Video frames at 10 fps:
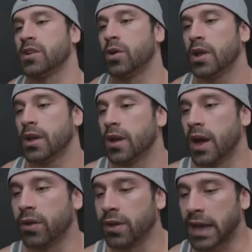So
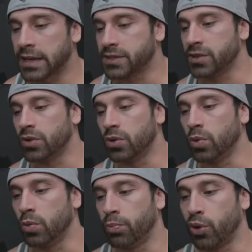I don't like
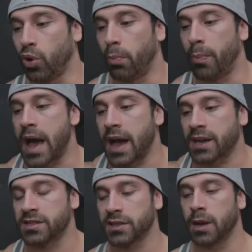to pull back.
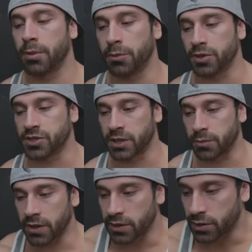I see a lot of people in the
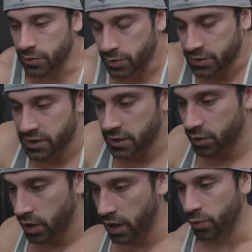gym, they'll do this thing and
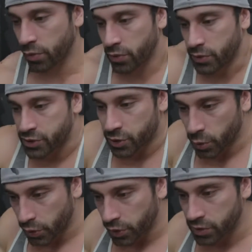they'll kind of roll their
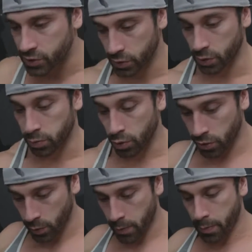shoulders or they'll pull
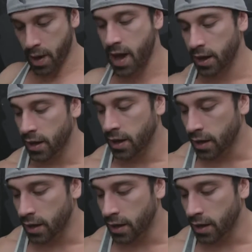the weight back.